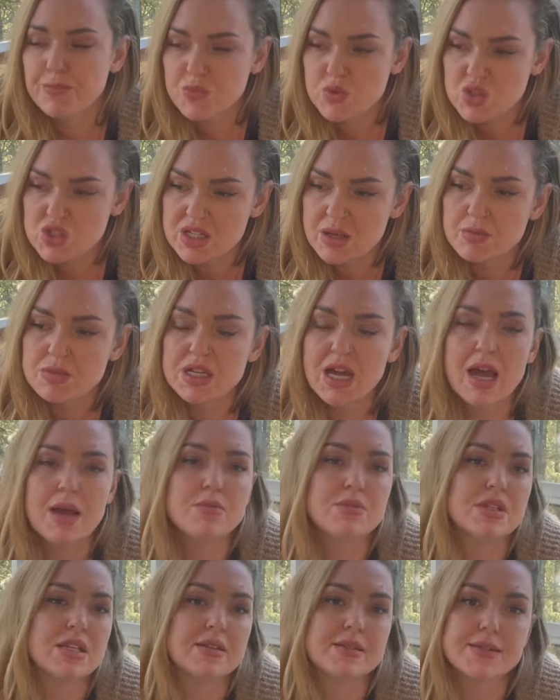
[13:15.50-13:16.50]

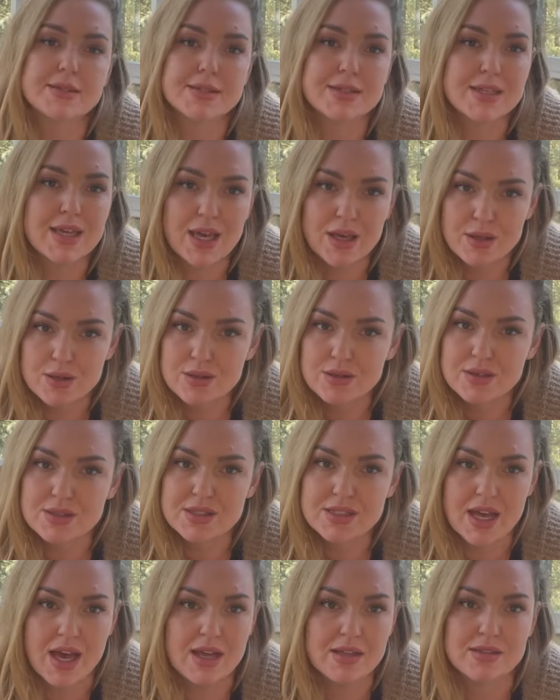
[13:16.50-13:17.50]
Sometimes it's skill
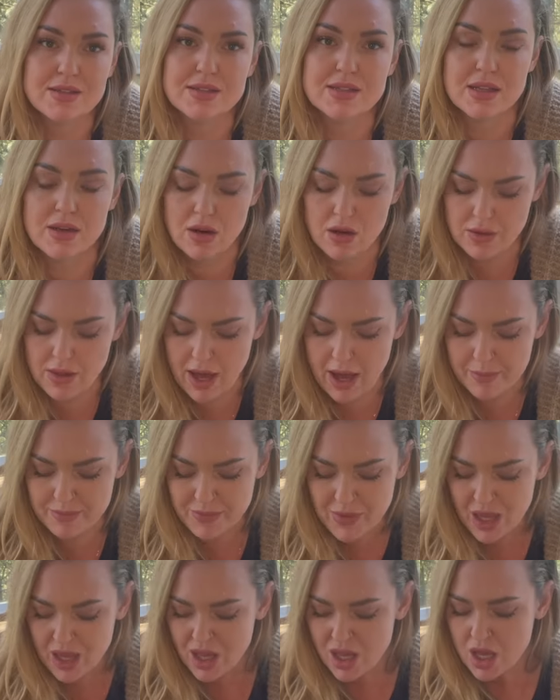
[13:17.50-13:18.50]
sets and all
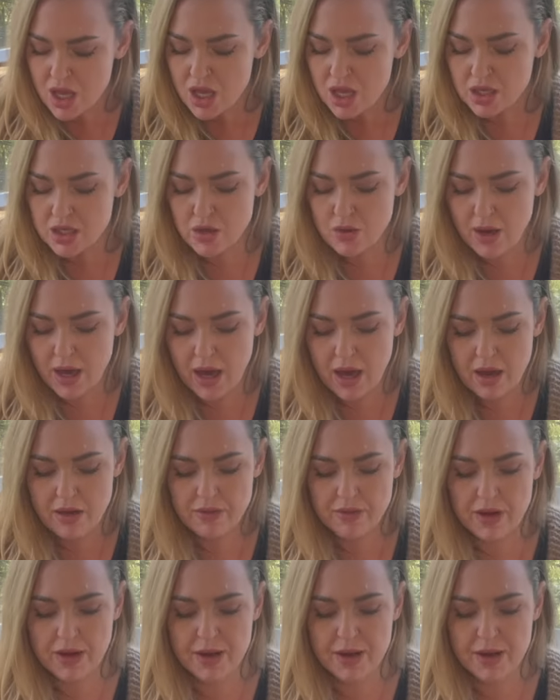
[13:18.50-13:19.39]
that. You have